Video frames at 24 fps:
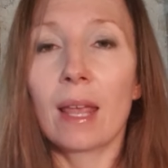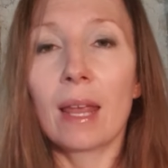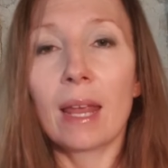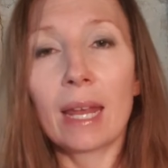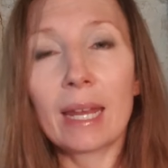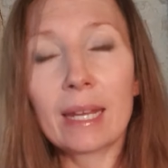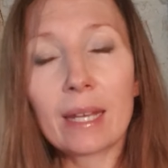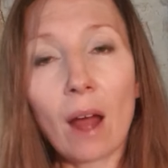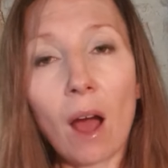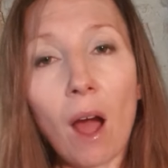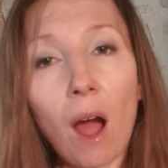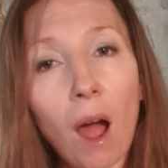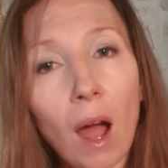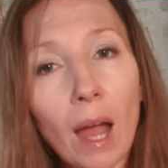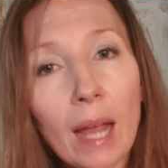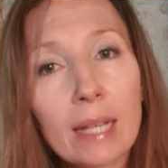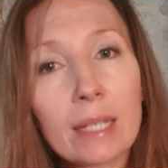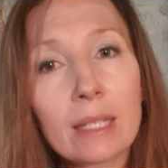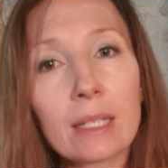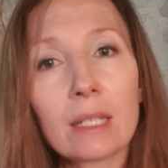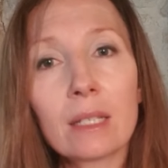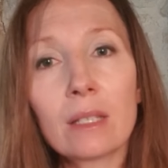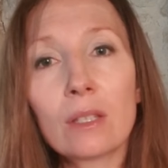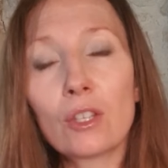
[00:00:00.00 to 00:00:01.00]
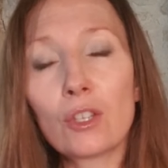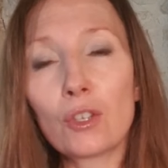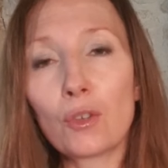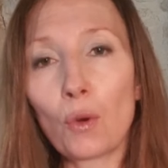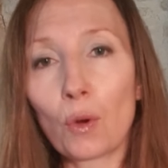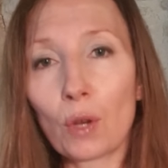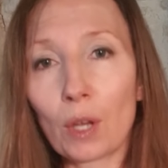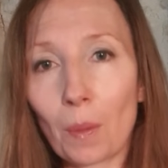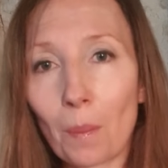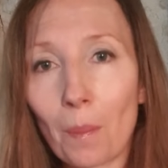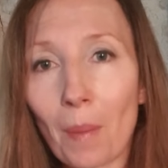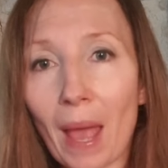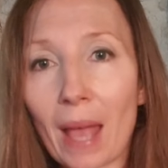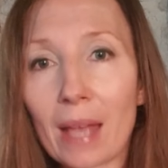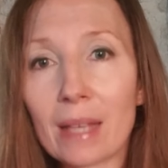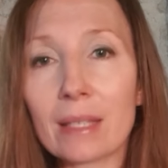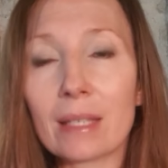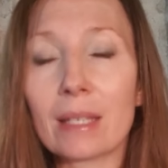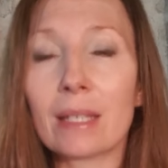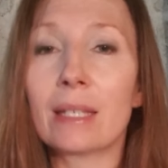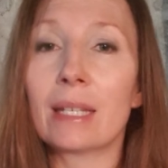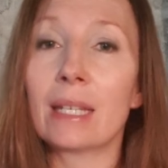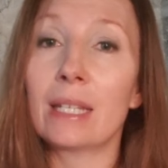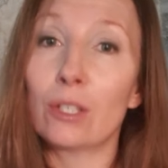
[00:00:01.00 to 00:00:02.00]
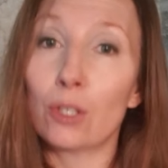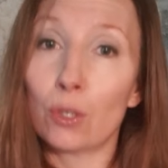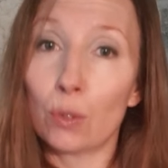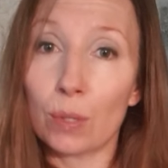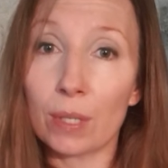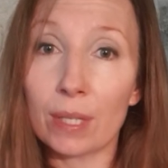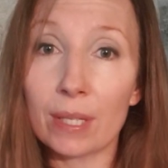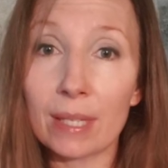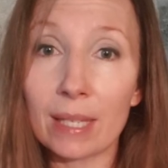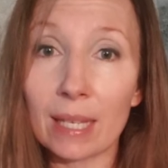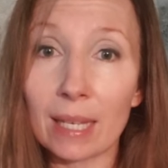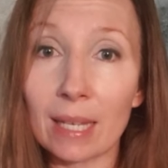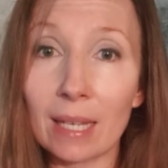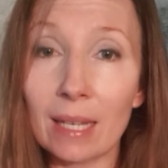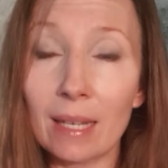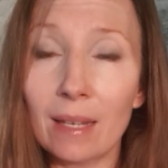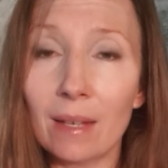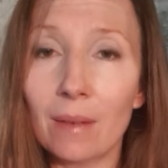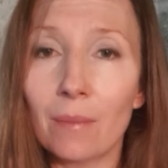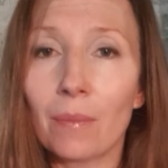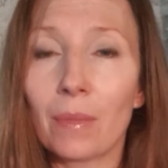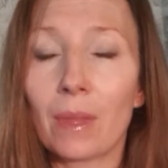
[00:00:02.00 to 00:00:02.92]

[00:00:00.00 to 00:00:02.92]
It heightens your capacity to see.